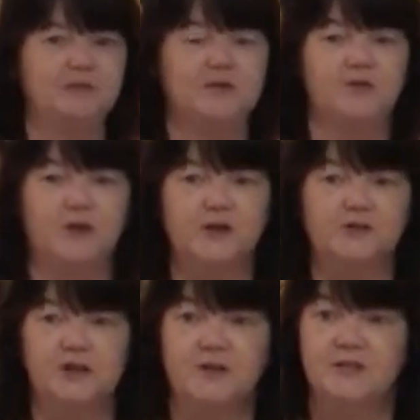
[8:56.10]
from the
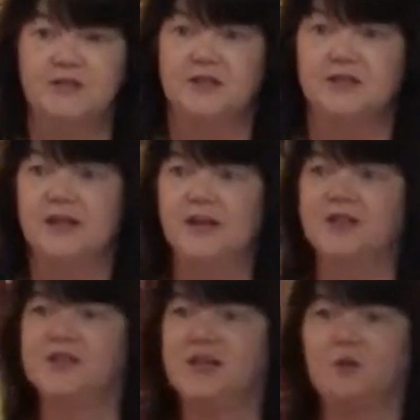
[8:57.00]
Forestry Commission to
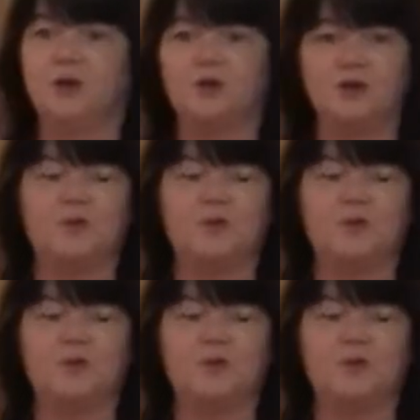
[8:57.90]
see what could